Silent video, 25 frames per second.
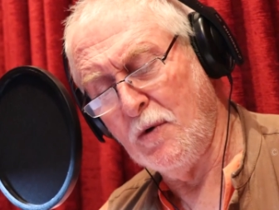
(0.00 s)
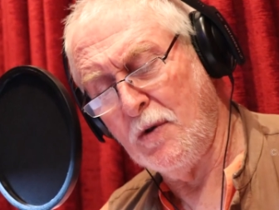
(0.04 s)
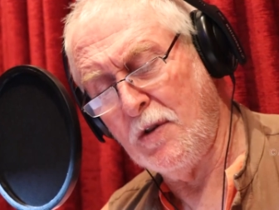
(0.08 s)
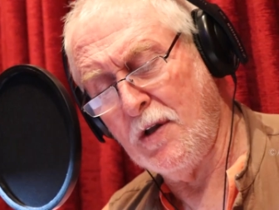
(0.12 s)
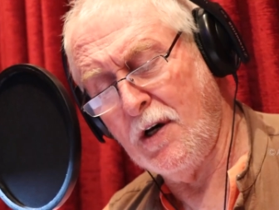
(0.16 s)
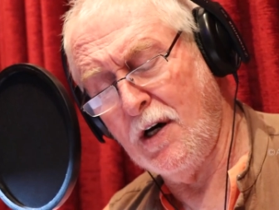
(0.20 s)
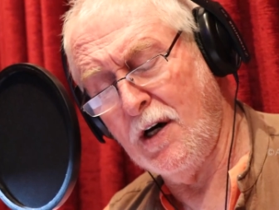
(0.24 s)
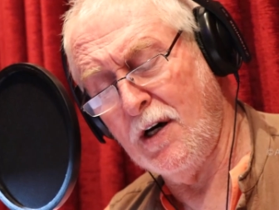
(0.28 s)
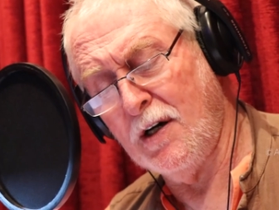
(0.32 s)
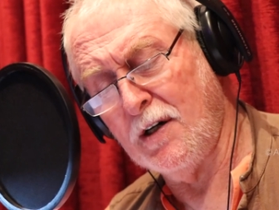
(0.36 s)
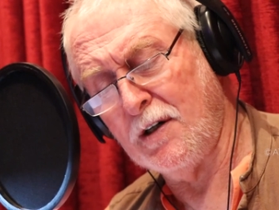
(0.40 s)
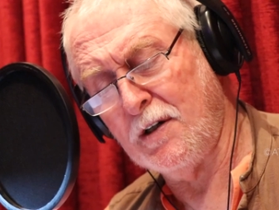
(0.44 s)

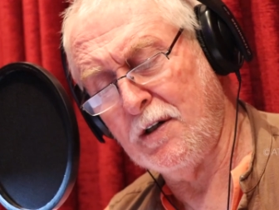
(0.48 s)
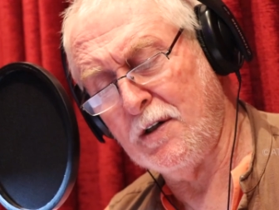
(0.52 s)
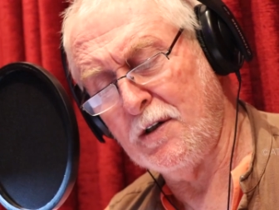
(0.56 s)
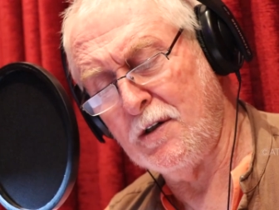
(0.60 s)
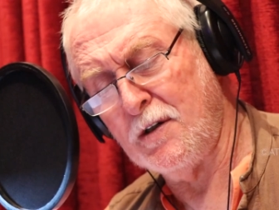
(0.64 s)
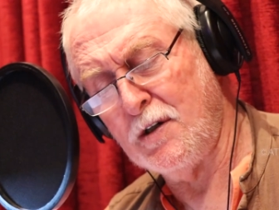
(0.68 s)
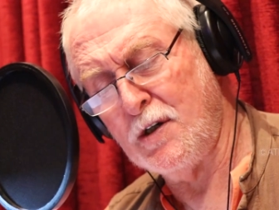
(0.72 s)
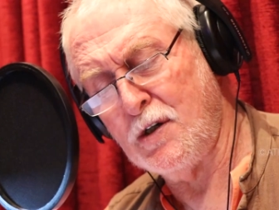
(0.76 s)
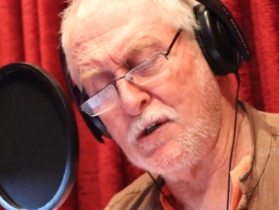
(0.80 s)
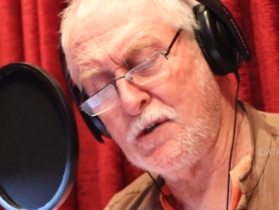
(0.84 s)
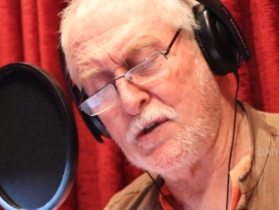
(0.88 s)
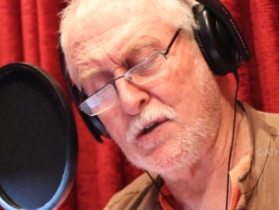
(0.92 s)
with
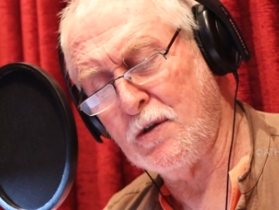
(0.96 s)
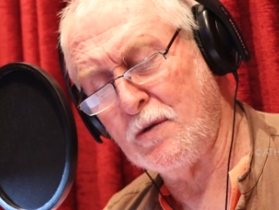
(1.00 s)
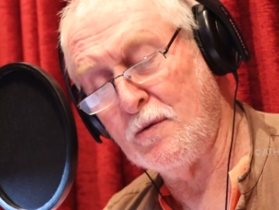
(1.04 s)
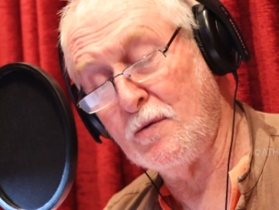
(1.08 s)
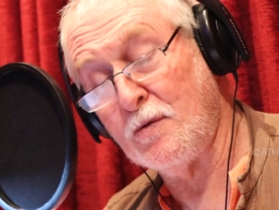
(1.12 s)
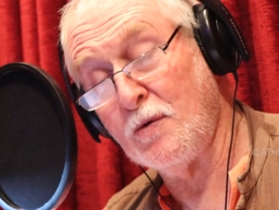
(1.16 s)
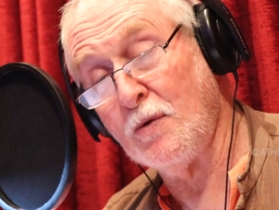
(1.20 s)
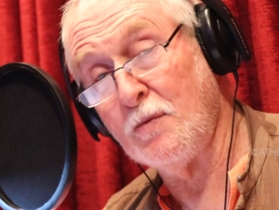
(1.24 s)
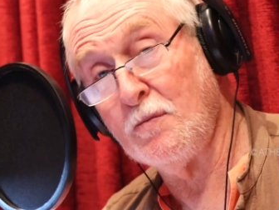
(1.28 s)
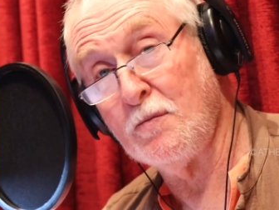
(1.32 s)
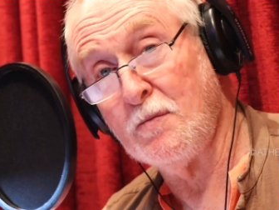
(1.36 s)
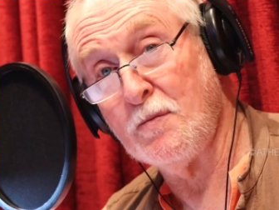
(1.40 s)

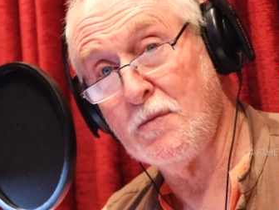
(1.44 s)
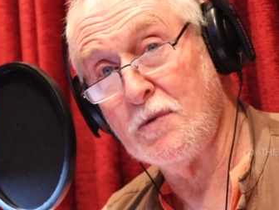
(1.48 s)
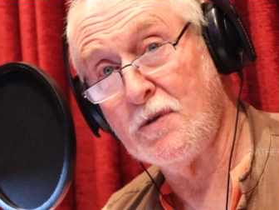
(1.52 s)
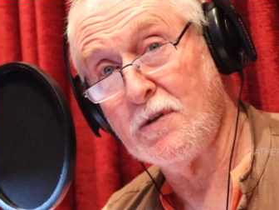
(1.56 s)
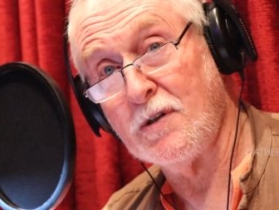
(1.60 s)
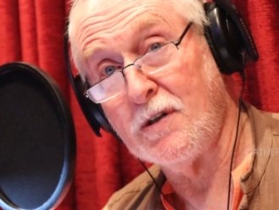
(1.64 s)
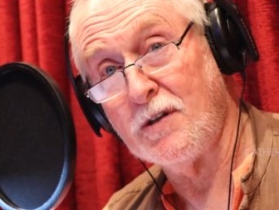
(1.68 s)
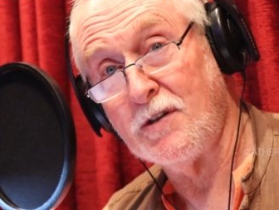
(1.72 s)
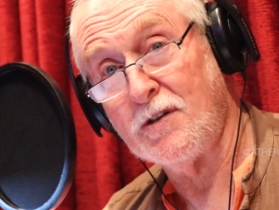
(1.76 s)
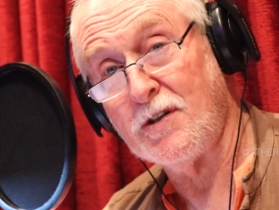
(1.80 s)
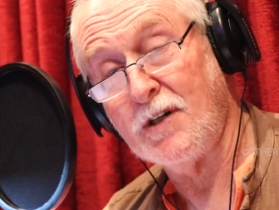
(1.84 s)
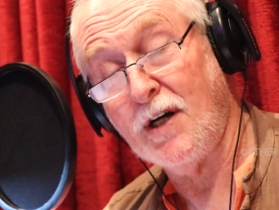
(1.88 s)
air-conditioned
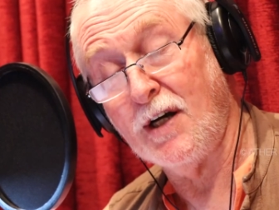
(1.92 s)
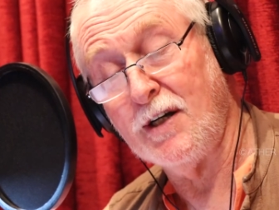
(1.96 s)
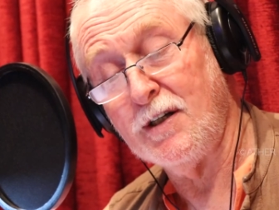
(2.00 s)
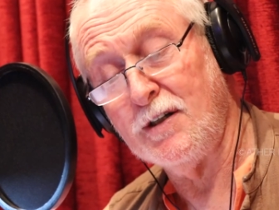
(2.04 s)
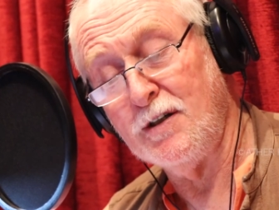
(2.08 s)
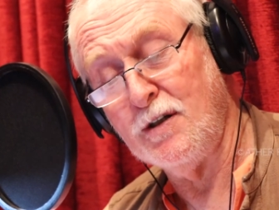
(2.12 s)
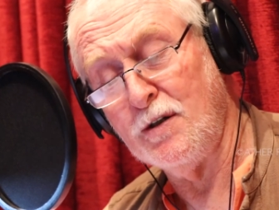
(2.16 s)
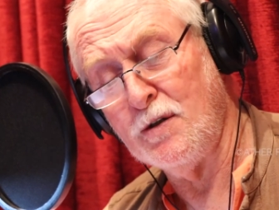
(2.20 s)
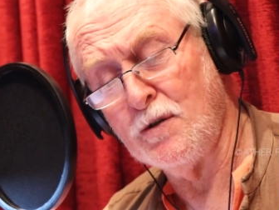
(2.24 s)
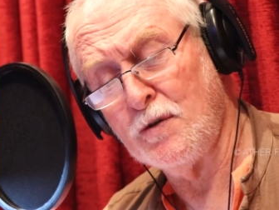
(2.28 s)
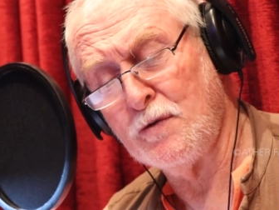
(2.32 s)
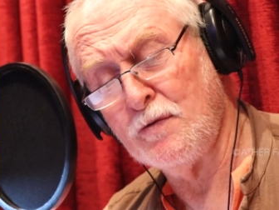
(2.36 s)
rooms and
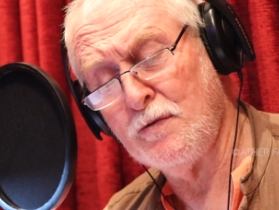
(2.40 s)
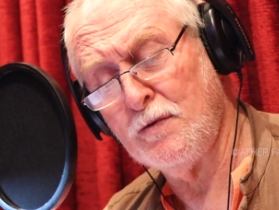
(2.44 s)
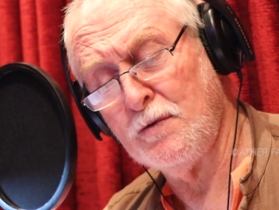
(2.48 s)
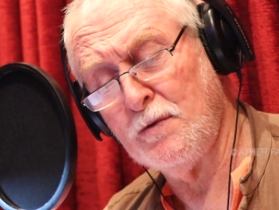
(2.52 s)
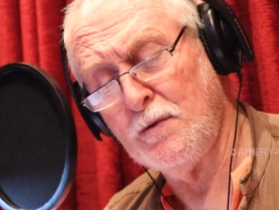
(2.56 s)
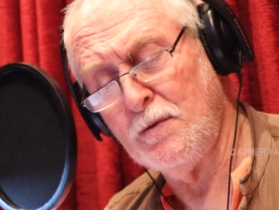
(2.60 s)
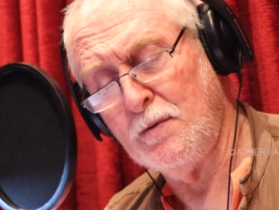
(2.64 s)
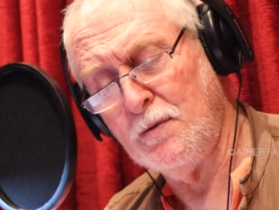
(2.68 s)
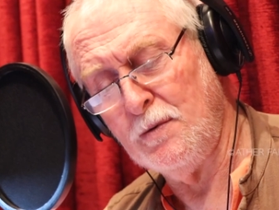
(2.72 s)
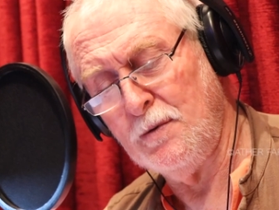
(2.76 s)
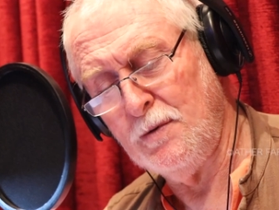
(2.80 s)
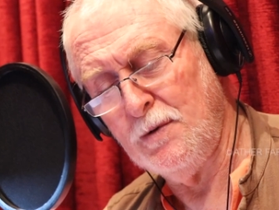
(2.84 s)
Chinese
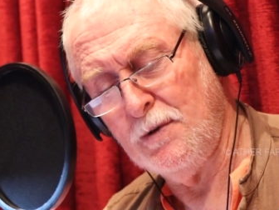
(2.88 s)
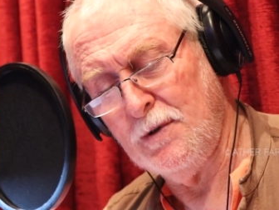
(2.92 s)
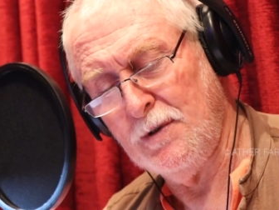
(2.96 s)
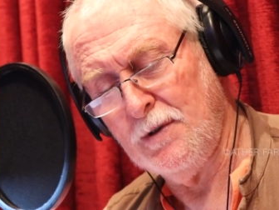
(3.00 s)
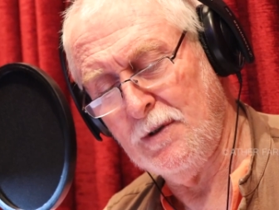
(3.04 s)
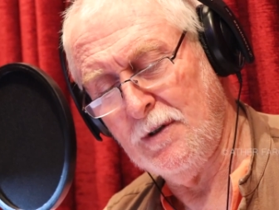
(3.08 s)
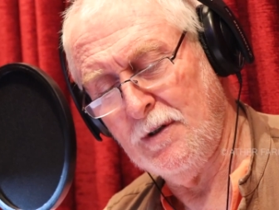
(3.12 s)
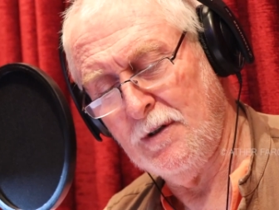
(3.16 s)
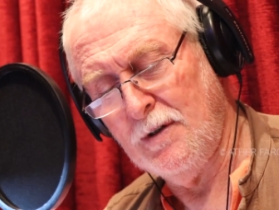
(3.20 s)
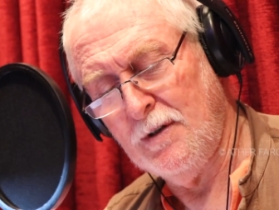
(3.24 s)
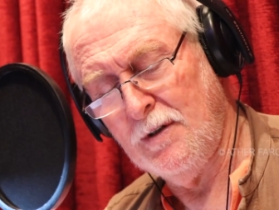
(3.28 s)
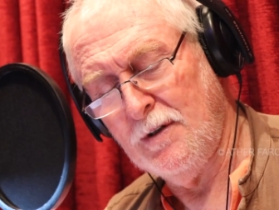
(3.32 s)
food.
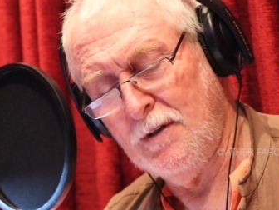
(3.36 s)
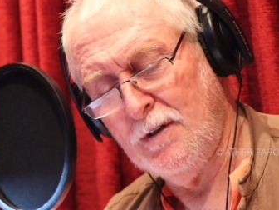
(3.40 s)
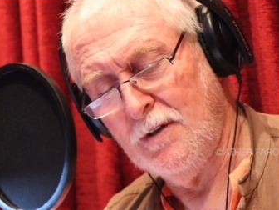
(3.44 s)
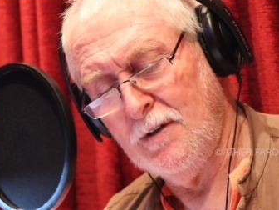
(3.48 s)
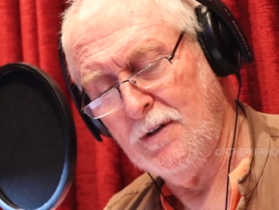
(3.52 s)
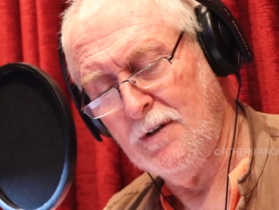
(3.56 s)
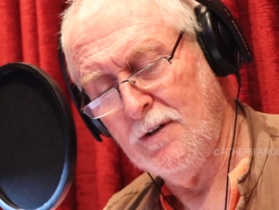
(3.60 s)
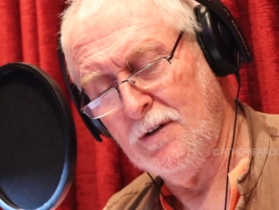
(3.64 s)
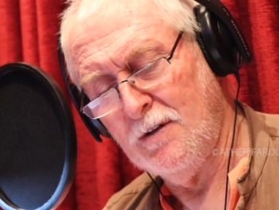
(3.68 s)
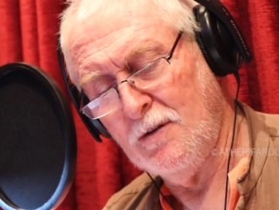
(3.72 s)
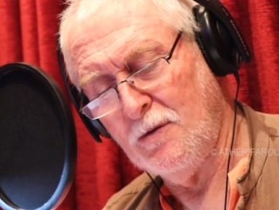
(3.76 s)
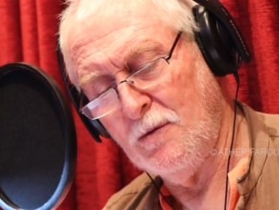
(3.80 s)

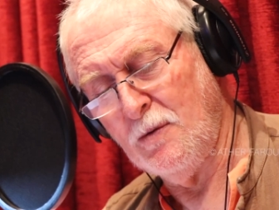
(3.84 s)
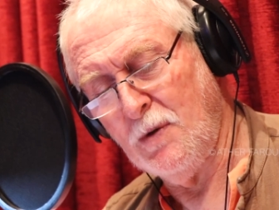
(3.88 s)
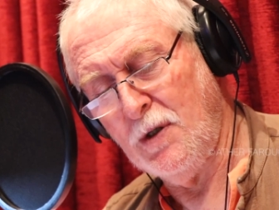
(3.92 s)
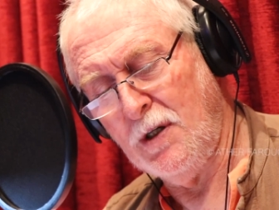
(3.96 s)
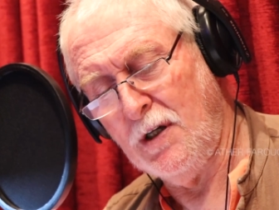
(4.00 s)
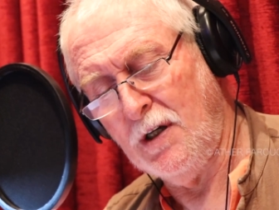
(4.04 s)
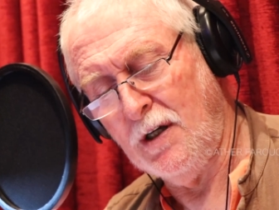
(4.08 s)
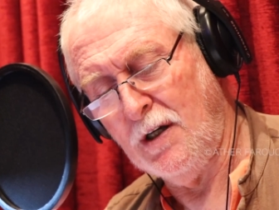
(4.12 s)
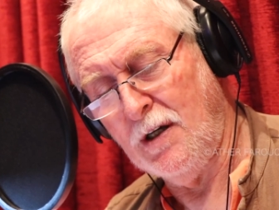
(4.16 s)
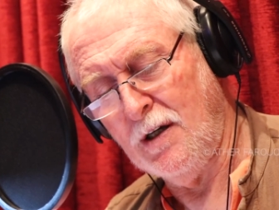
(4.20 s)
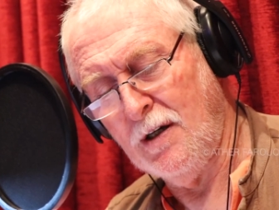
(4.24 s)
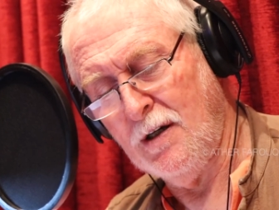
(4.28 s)

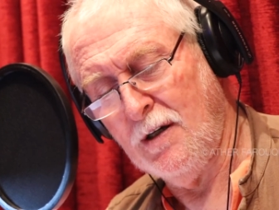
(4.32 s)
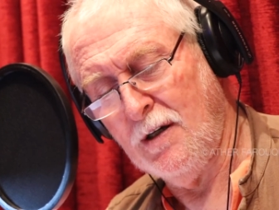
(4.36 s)
We